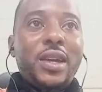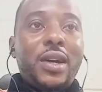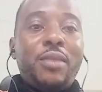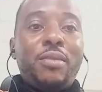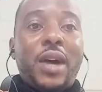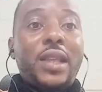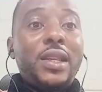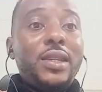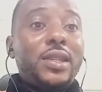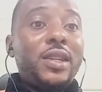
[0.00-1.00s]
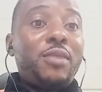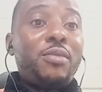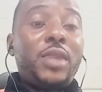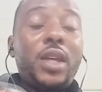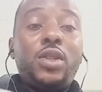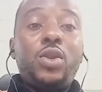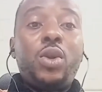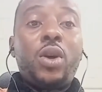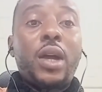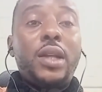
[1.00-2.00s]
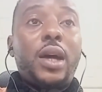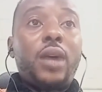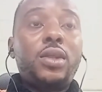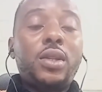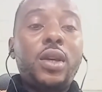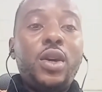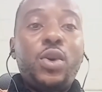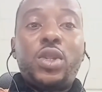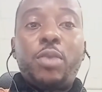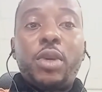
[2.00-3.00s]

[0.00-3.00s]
At least there's no longer doubt Jose